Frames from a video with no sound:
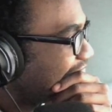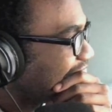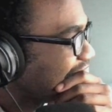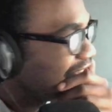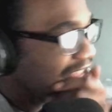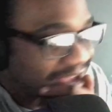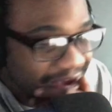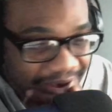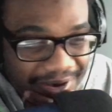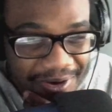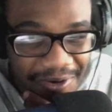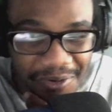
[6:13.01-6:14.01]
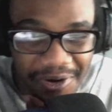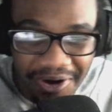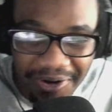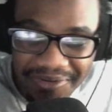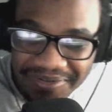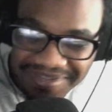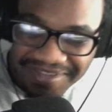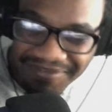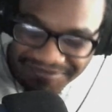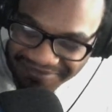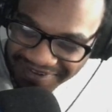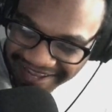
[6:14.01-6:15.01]
Yo, hold the
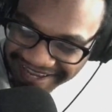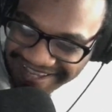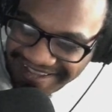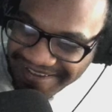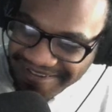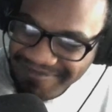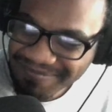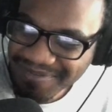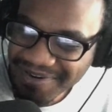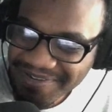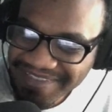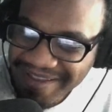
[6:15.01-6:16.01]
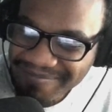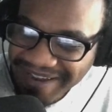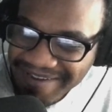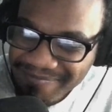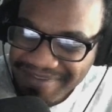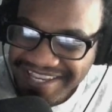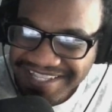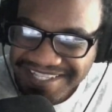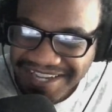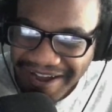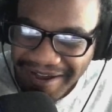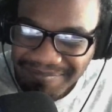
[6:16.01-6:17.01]
fuck up, bro. That might be a
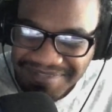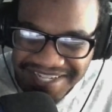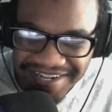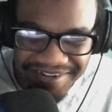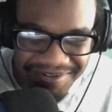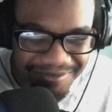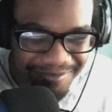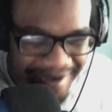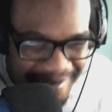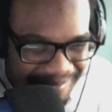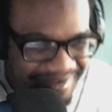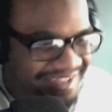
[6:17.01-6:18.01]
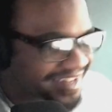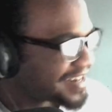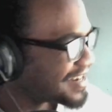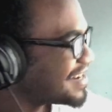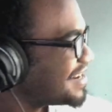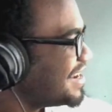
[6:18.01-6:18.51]
top tier weapon.